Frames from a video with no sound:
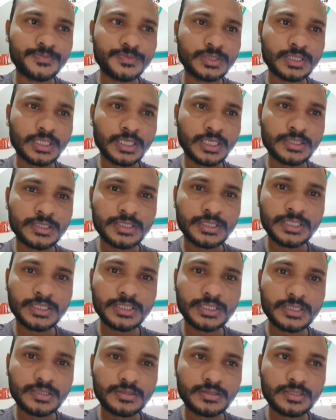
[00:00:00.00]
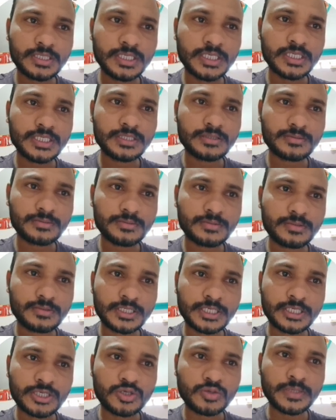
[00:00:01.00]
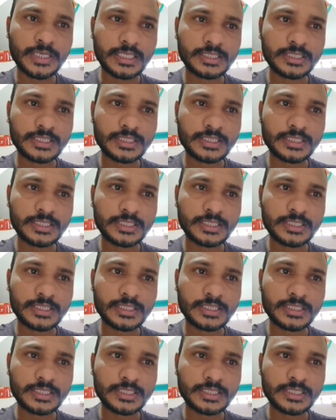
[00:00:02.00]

and this theory is said to be as a